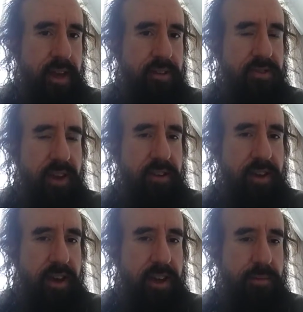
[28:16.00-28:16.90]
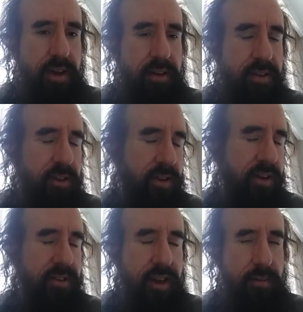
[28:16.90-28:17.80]
it's not talking about, they're
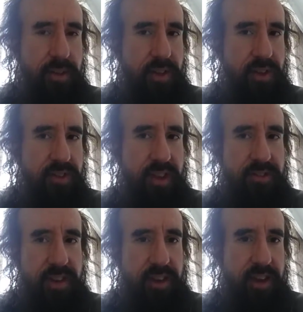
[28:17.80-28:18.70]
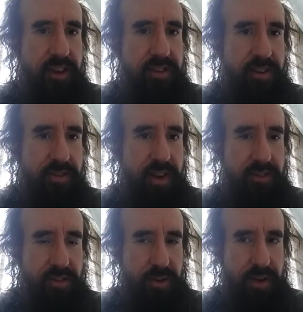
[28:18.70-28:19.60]
not talking about the necessity and cause and
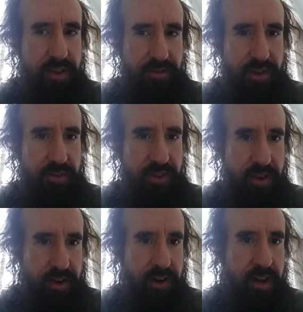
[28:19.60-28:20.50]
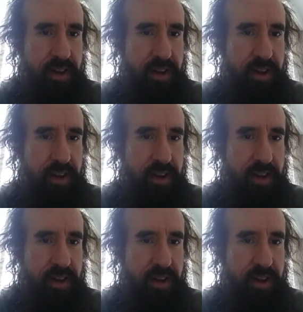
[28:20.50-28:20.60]
effect. So I don't want to confuse you here.